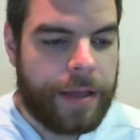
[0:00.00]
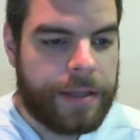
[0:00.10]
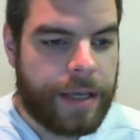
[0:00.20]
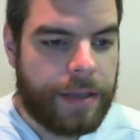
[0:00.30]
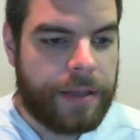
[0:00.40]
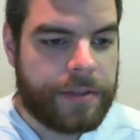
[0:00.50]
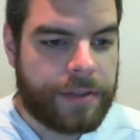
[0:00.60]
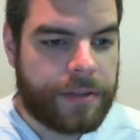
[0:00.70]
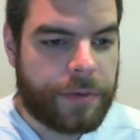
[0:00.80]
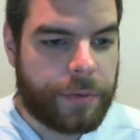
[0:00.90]
Tell us a
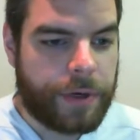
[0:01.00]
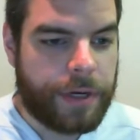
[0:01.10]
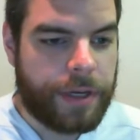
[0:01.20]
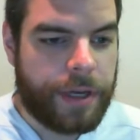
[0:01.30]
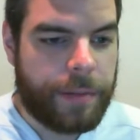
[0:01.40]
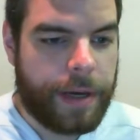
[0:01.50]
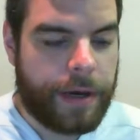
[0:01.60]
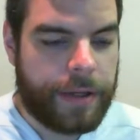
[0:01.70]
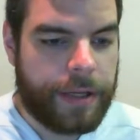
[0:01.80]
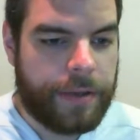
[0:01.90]
story
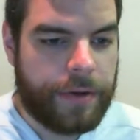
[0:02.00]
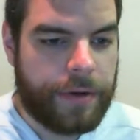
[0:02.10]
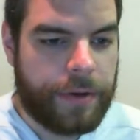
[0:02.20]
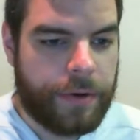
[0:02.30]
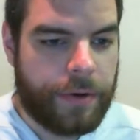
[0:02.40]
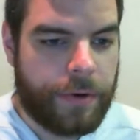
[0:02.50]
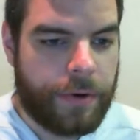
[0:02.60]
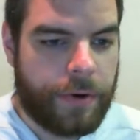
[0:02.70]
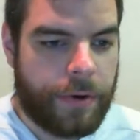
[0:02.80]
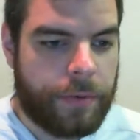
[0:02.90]
about either
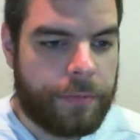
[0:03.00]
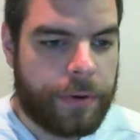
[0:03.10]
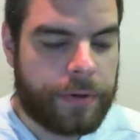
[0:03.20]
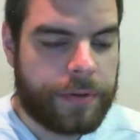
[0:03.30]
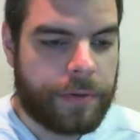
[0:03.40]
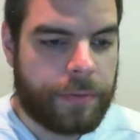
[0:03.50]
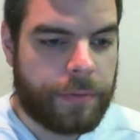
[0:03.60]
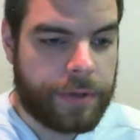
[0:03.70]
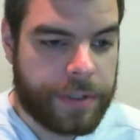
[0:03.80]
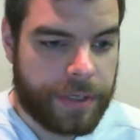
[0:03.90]
your own personal
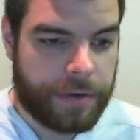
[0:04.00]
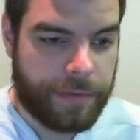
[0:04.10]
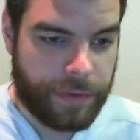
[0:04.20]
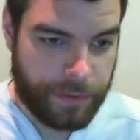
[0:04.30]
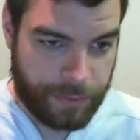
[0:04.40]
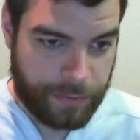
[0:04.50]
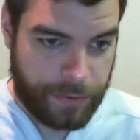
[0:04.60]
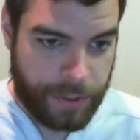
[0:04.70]
worst interview